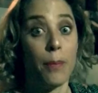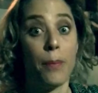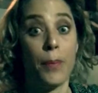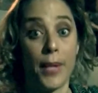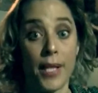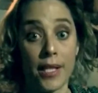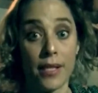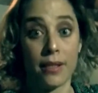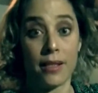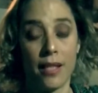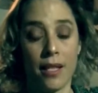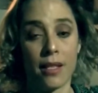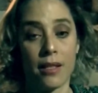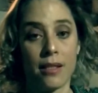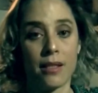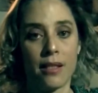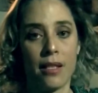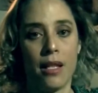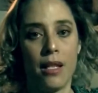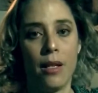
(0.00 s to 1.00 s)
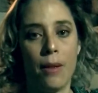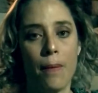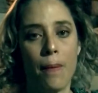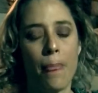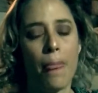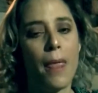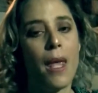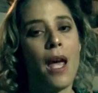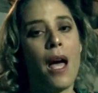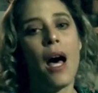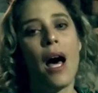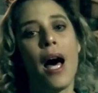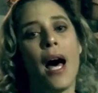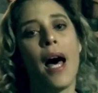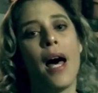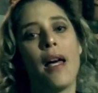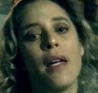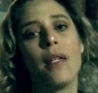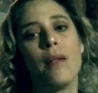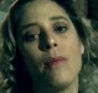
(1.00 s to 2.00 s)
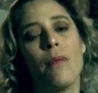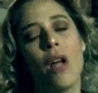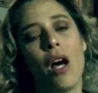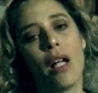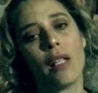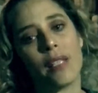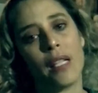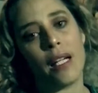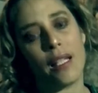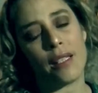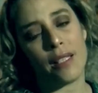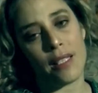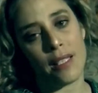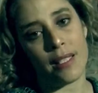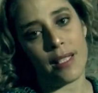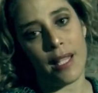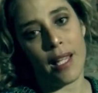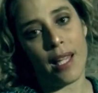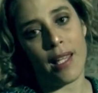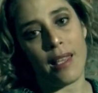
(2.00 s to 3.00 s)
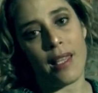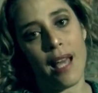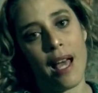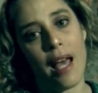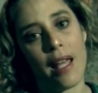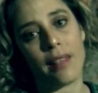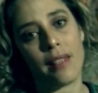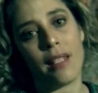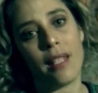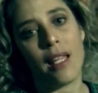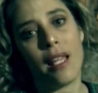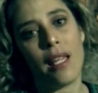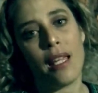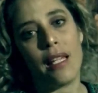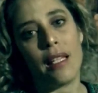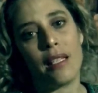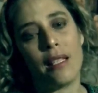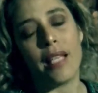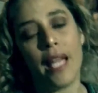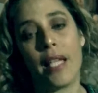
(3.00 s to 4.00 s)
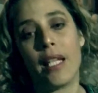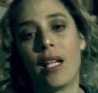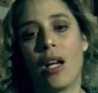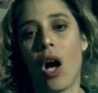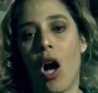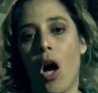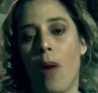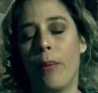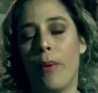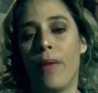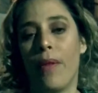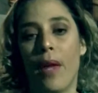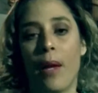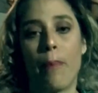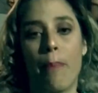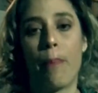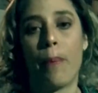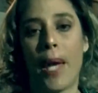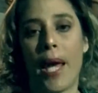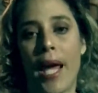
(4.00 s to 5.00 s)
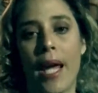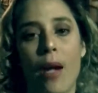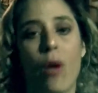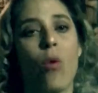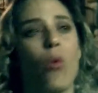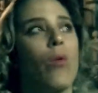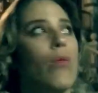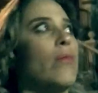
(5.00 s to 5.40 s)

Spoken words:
business. I am not going to say that they come and they pay.